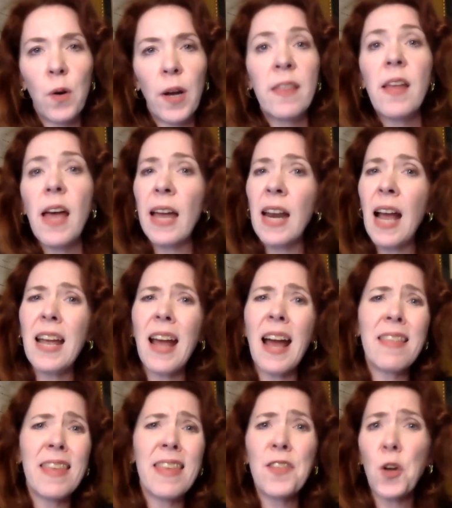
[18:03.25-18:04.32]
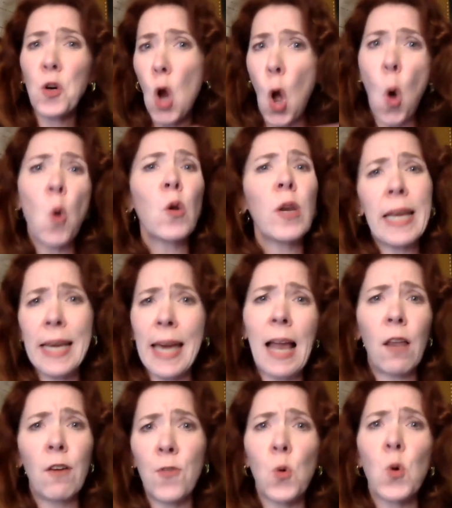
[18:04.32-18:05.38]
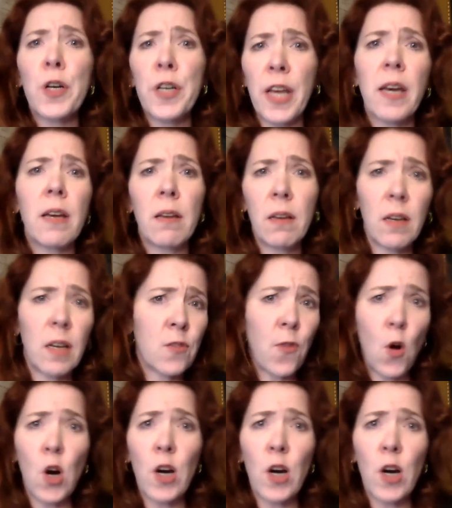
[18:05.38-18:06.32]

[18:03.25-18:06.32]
And I think they're only California as far